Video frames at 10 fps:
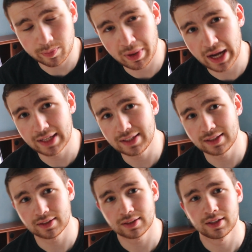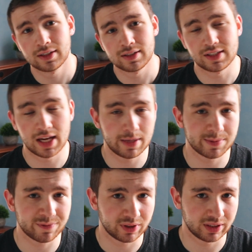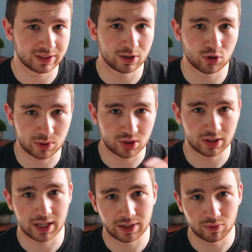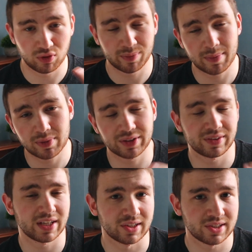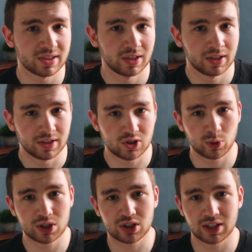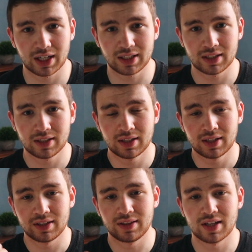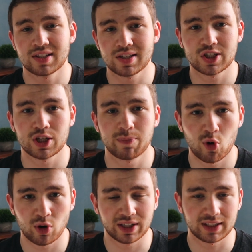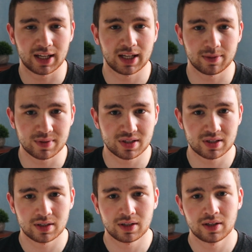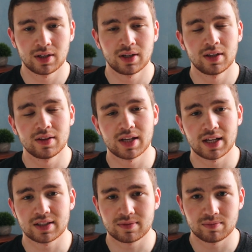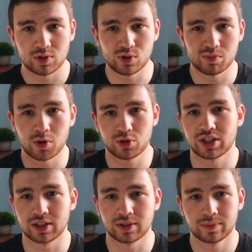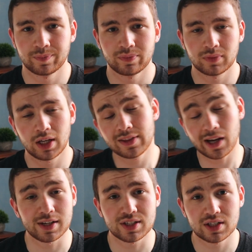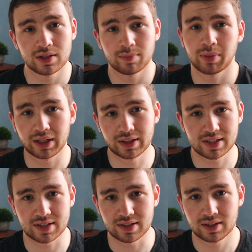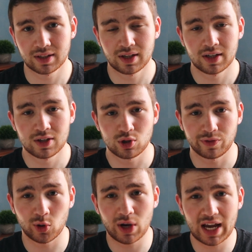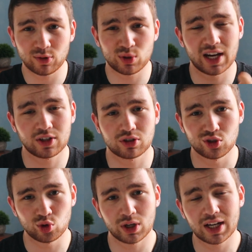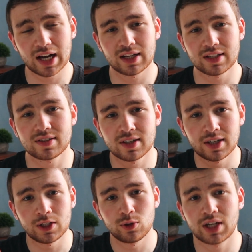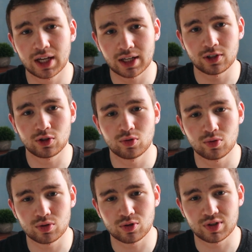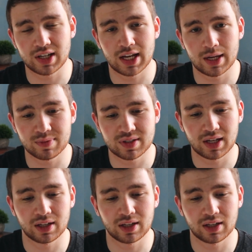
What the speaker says: buying games for Nintendo Switch Lite, remember this: the Switch Lite doesn't support games that use motion. It does, but it doesn't. So if you don't have those extra Joy-Cons, you can't use those games that